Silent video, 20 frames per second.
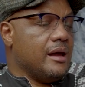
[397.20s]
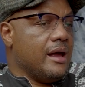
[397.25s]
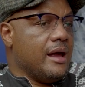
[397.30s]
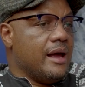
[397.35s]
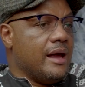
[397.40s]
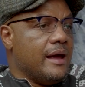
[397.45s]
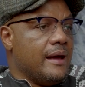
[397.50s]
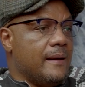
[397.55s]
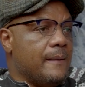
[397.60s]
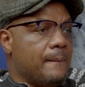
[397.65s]

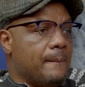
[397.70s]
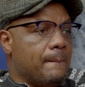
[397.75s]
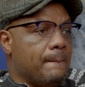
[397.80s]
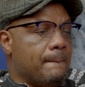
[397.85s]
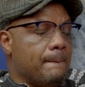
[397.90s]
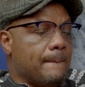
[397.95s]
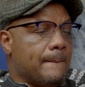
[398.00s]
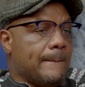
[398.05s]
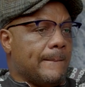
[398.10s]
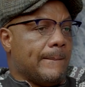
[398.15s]

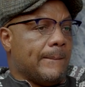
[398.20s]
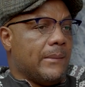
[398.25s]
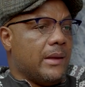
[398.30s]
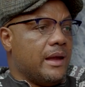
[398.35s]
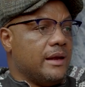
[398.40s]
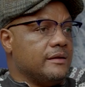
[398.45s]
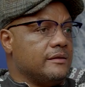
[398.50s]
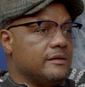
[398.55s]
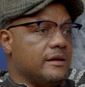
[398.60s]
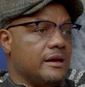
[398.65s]
And
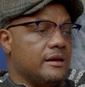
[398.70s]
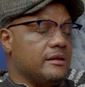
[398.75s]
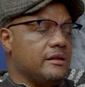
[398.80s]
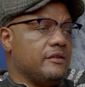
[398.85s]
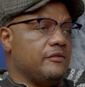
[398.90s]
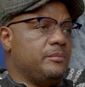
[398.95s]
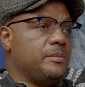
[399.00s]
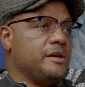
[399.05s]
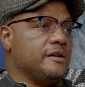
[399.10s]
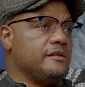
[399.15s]

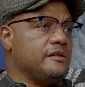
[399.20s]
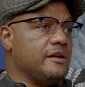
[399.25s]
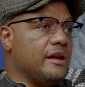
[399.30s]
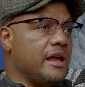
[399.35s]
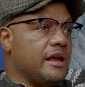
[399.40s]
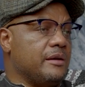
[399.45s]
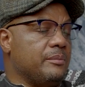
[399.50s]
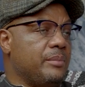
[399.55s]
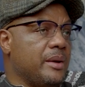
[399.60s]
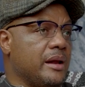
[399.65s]
they've been
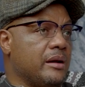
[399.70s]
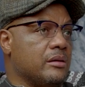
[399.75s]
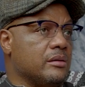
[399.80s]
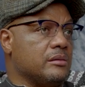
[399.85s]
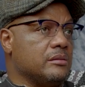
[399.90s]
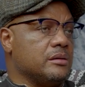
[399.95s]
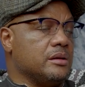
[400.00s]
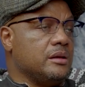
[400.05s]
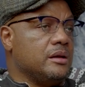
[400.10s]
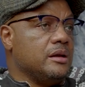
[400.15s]
denied
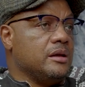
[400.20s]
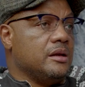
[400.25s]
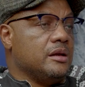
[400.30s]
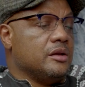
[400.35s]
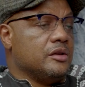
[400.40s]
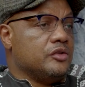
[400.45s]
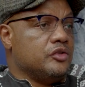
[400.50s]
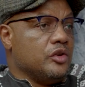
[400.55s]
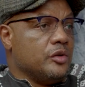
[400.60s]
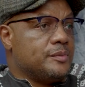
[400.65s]
bail.
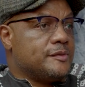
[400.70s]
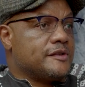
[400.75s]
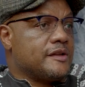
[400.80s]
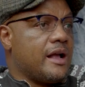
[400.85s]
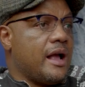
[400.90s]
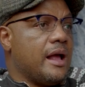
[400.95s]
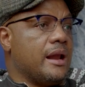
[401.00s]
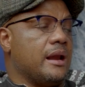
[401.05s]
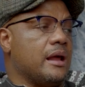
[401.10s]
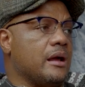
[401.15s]
Job
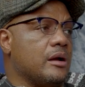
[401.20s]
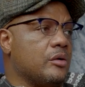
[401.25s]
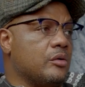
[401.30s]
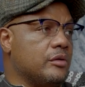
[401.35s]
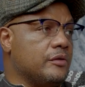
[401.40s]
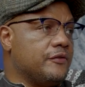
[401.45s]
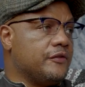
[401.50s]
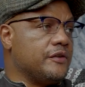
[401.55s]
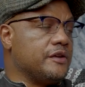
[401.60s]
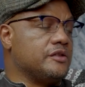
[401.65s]
Scala,
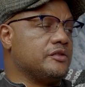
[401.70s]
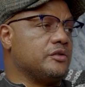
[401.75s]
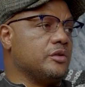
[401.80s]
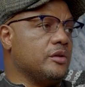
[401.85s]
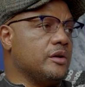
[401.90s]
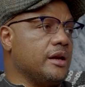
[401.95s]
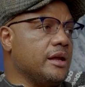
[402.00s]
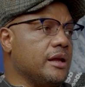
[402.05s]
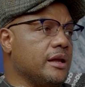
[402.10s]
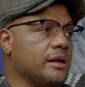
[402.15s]
Godfrey
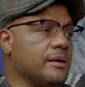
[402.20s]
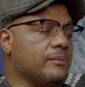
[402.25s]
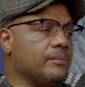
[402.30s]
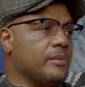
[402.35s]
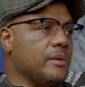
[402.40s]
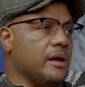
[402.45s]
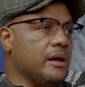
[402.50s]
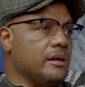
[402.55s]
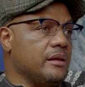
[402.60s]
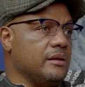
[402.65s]
Stole,
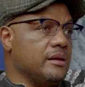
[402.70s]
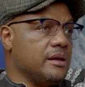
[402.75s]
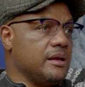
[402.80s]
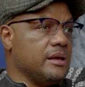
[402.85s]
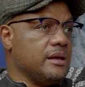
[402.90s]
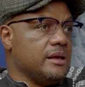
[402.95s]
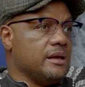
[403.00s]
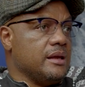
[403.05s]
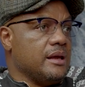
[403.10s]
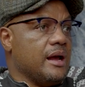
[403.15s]
and
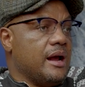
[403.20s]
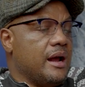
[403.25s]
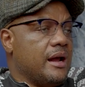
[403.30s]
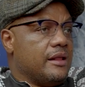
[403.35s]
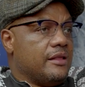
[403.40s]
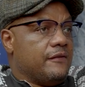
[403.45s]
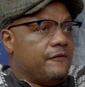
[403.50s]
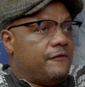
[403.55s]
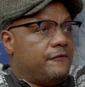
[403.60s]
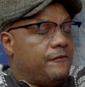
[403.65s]
the
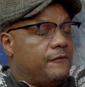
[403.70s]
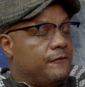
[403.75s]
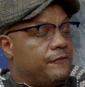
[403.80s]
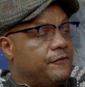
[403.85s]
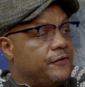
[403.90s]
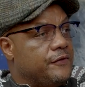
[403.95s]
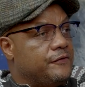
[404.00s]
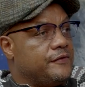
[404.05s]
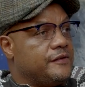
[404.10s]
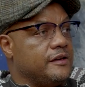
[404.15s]
other
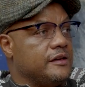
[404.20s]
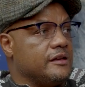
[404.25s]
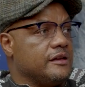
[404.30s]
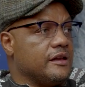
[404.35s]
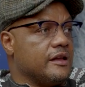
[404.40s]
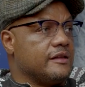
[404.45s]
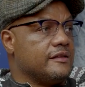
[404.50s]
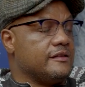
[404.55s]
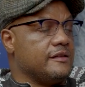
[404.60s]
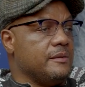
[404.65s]

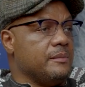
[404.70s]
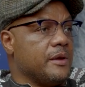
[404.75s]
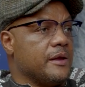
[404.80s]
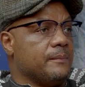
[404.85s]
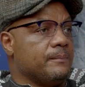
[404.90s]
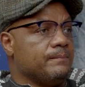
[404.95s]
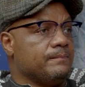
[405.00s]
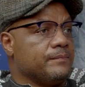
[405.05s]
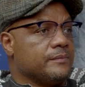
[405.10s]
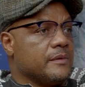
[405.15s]
15
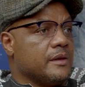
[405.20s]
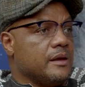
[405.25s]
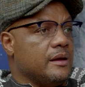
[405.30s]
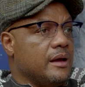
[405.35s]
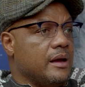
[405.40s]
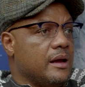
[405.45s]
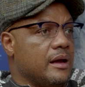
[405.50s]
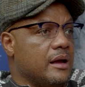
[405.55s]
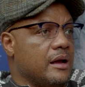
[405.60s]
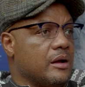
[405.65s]
Nyatsime
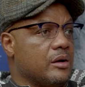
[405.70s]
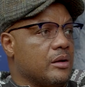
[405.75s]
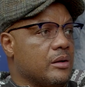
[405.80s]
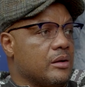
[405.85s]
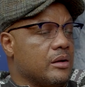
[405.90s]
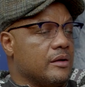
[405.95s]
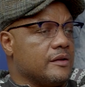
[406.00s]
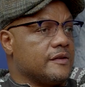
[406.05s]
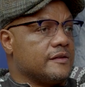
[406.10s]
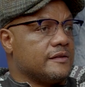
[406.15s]

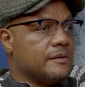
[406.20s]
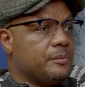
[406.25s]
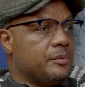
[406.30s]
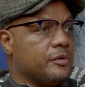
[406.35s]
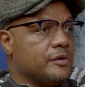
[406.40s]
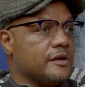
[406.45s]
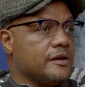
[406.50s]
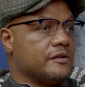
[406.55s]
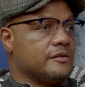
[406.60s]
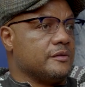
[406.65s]

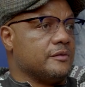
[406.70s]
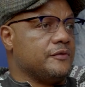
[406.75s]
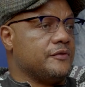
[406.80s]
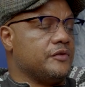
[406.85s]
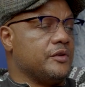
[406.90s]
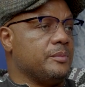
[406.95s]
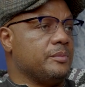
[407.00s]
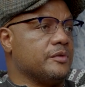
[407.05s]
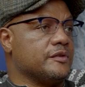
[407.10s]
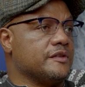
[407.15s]
supporters
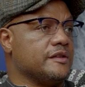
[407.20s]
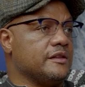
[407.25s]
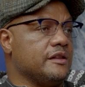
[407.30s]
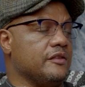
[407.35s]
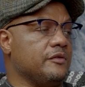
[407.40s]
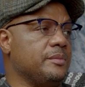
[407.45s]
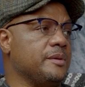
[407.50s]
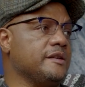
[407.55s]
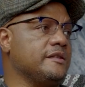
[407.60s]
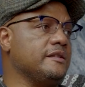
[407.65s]
of CCC,
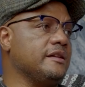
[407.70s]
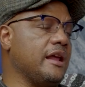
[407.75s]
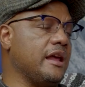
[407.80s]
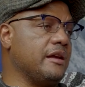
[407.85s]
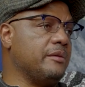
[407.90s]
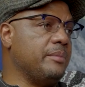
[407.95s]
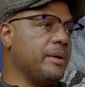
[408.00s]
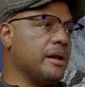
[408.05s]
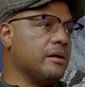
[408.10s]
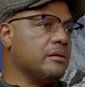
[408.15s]
they've been
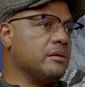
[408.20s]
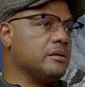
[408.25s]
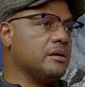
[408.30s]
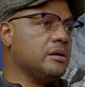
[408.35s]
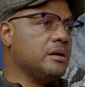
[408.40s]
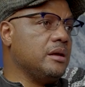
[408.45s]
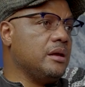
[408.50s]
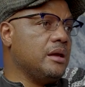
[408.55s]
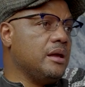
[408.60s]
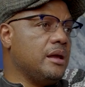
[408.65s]
denied bail.
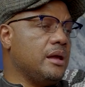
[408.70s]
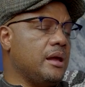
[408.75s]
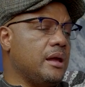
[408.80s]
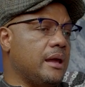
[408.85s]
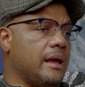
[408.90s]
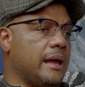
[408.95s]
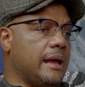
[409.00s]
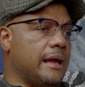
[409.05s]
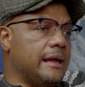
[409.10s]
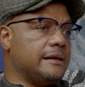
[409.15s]

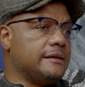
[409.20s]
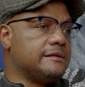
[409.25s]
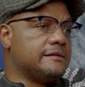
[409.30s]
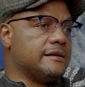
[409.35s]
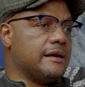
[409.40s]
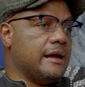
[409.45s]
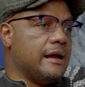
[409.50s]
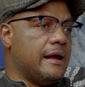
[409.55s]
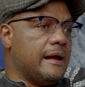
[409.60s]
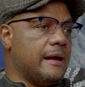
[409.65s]
And